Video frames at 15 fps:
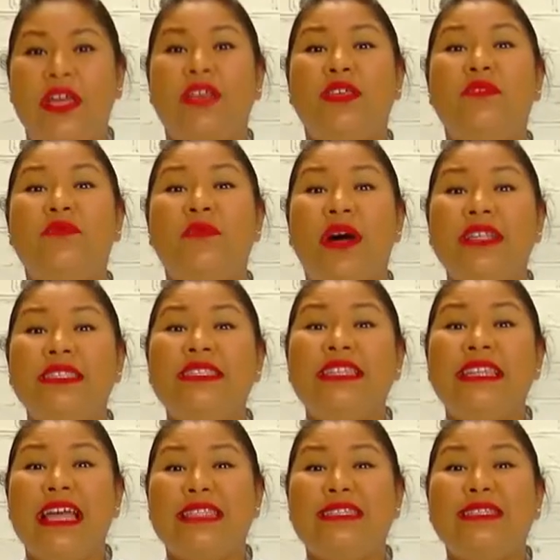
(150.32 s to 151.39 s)
You want to
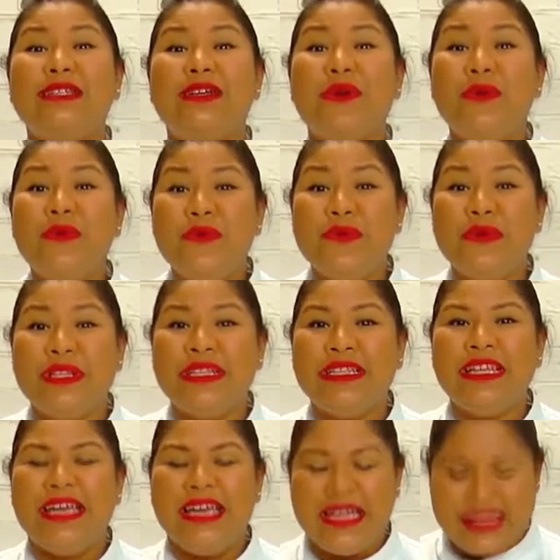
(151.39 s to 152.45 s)
let it cool.
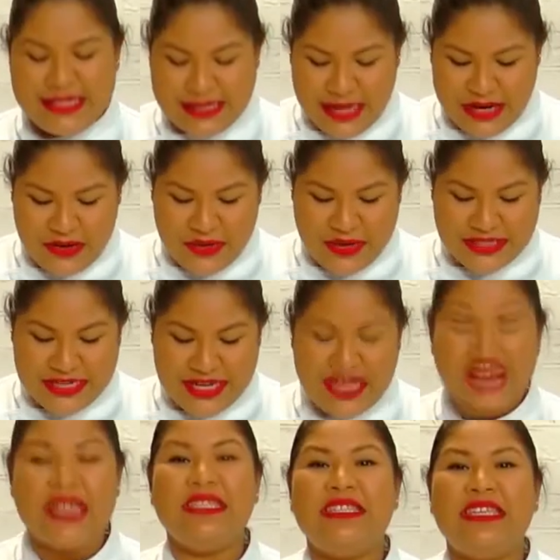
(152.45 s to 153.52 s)
It's not going to
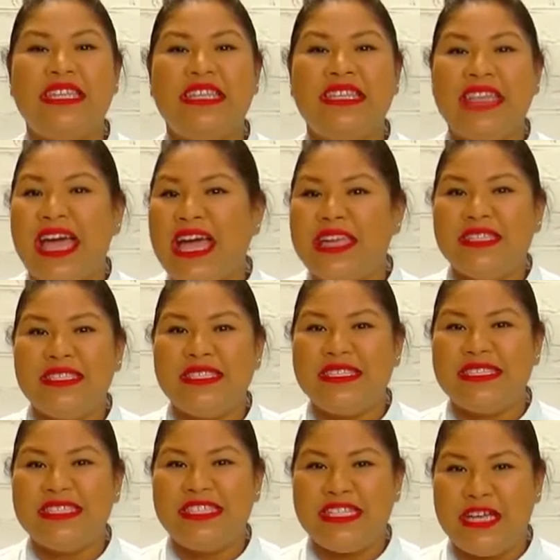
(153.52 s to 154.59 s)
cut in
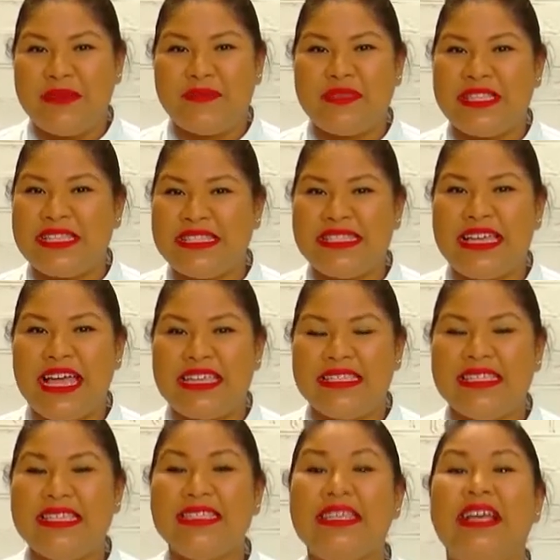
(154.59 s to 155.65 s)
nice shapes and sizes